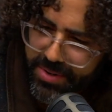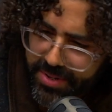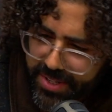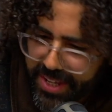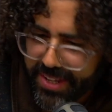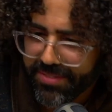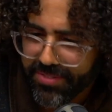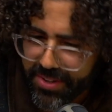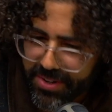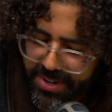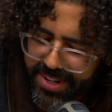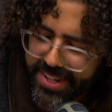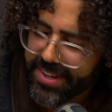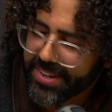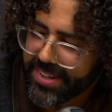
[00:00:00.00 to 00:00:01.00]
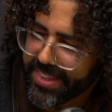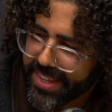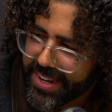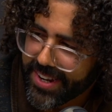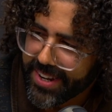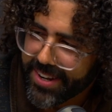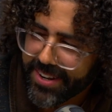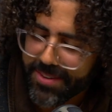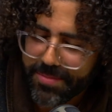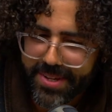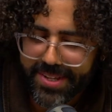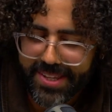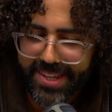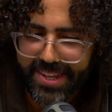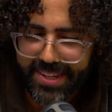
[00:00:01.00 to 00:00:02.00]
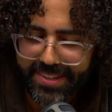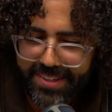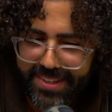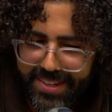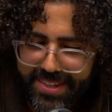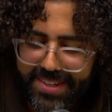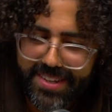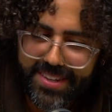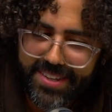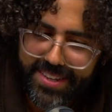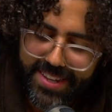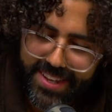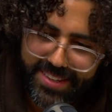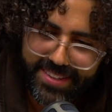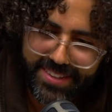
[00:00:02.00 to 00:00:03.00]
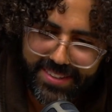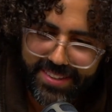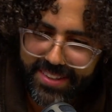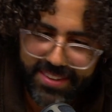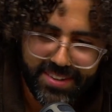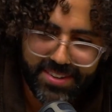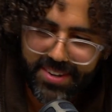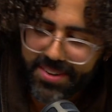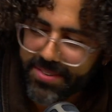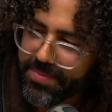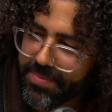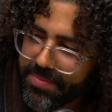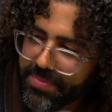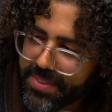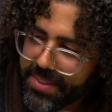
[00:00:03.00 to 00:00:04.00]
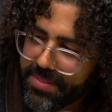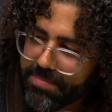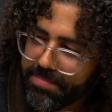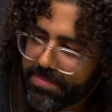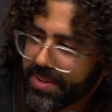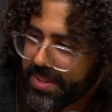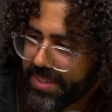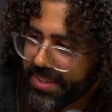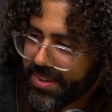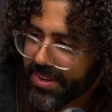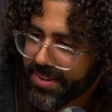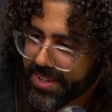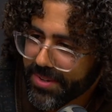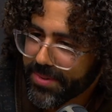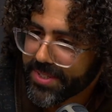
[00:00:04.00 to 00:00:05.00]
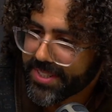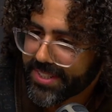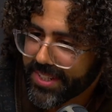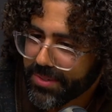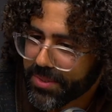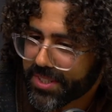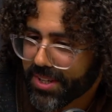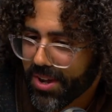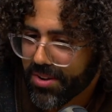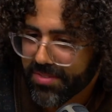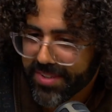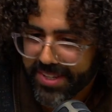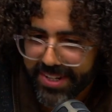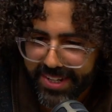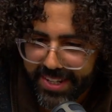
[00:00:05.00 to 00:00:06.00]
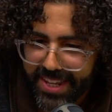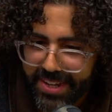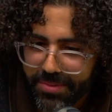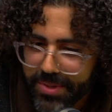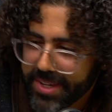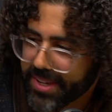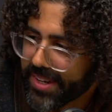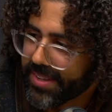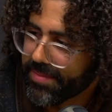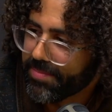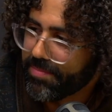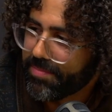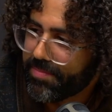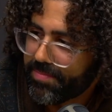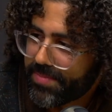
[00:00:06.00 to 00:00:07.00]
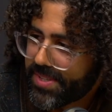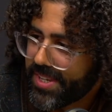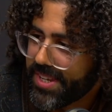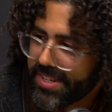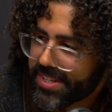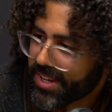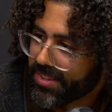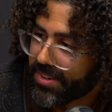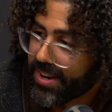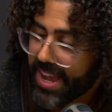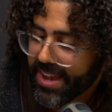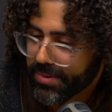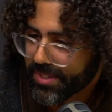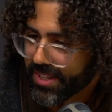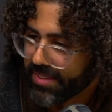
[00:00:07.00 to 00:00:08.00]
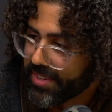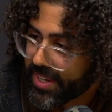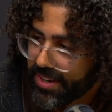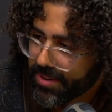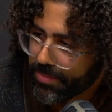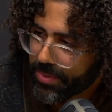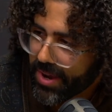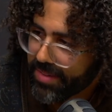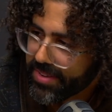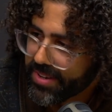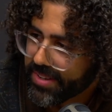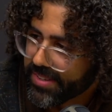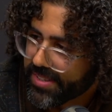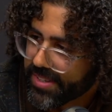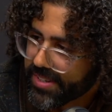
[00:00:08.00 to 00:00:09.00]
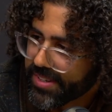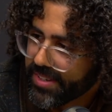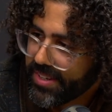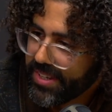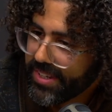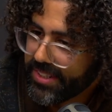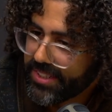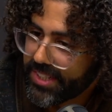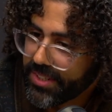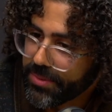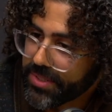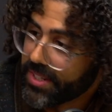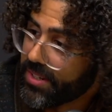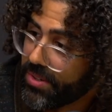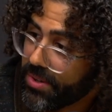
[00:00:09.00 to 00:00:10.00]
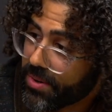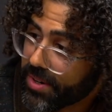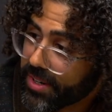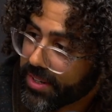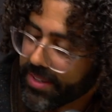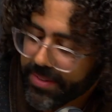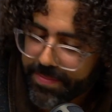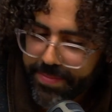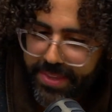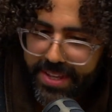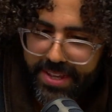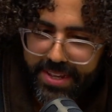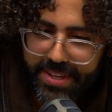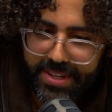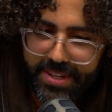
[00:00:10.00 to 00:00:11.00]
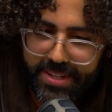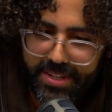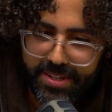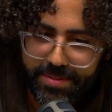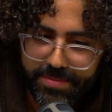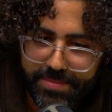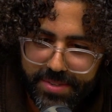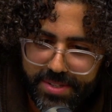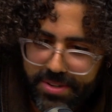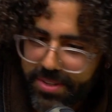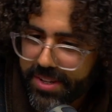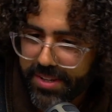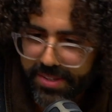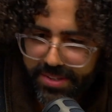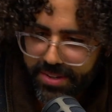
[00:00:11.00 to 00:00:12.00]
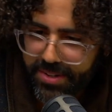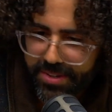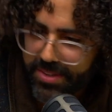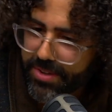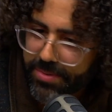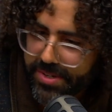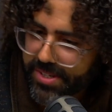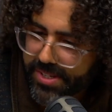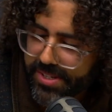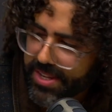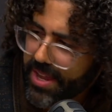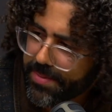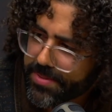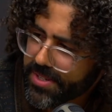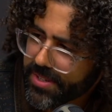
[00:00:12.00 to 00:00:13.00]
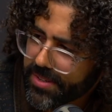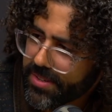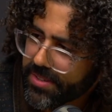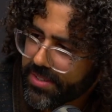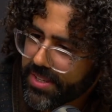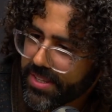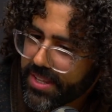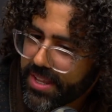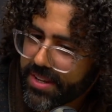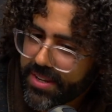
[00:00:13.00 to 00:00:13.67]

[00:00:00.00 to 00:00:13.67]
like flirty here and there, but like, of course, a little spicy. But it was COVID, and like we couldn't see each other. I was living here in Providence, and she was in New York, so that there was just obstacles, and then